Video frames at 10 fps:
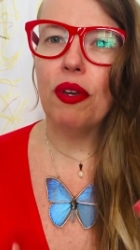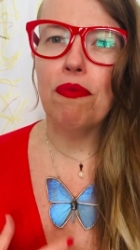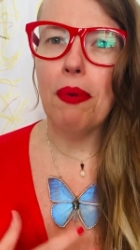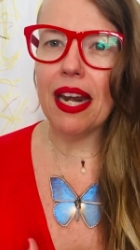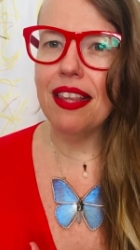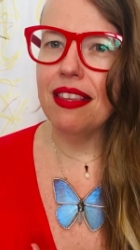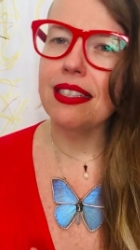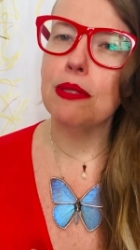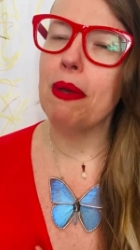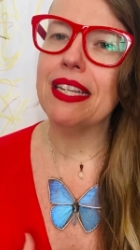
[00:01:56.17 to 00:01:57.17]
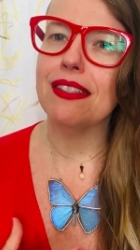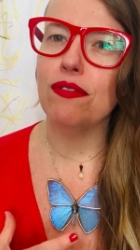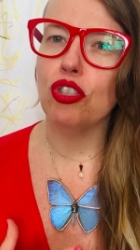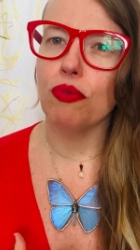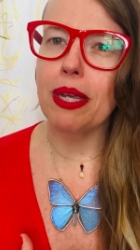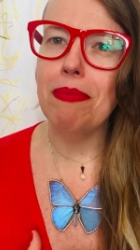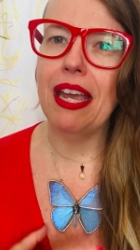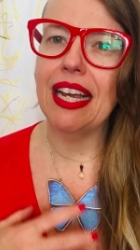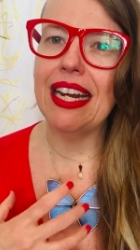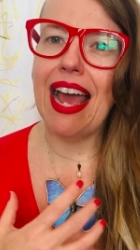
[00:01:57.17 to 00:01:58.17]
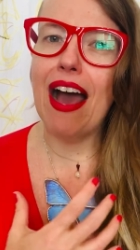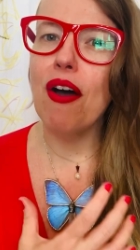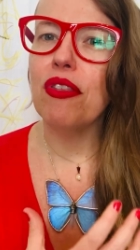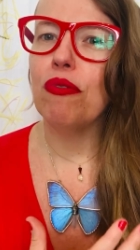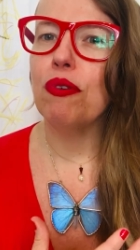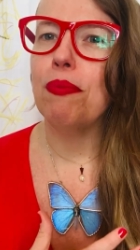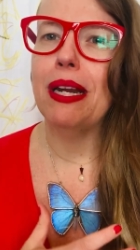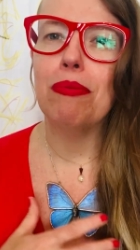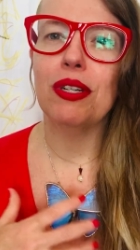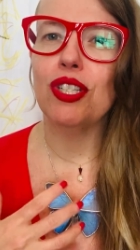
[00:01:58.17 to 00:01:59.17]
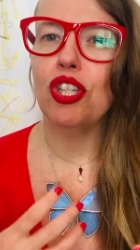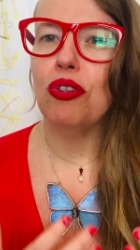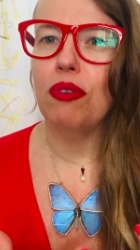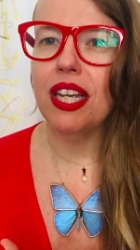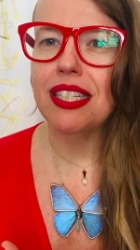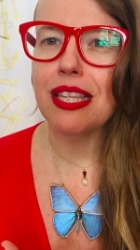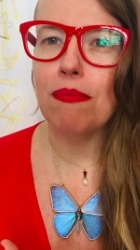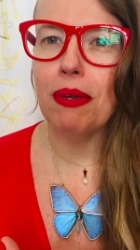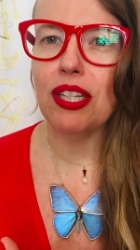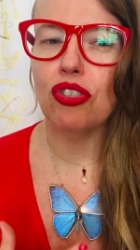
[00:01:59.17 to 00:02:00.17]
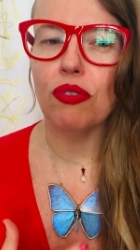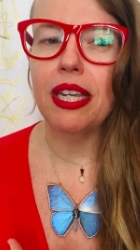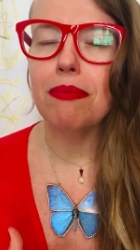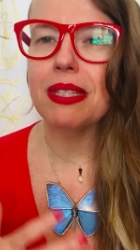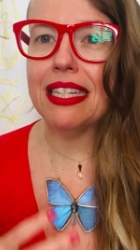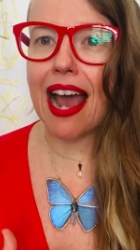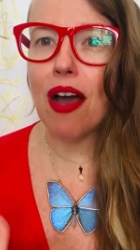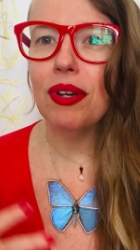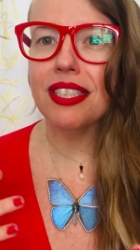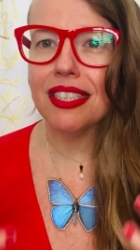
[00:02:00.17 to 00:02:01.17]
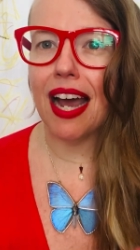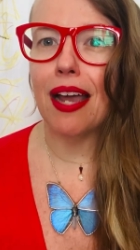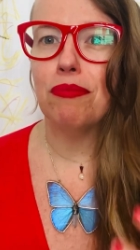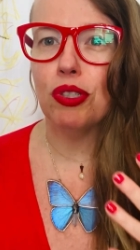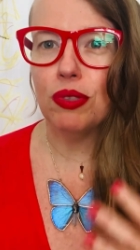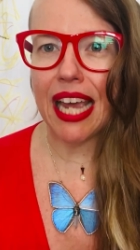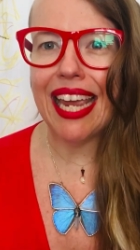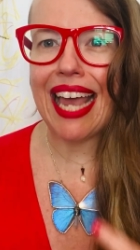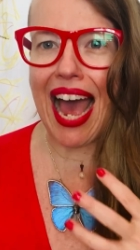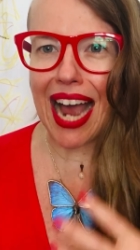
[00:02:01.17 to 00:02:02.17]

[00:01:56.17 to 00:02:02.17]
We've been in this space of dreaming, and now that we've been able to tune into the big dreams, now it's time to take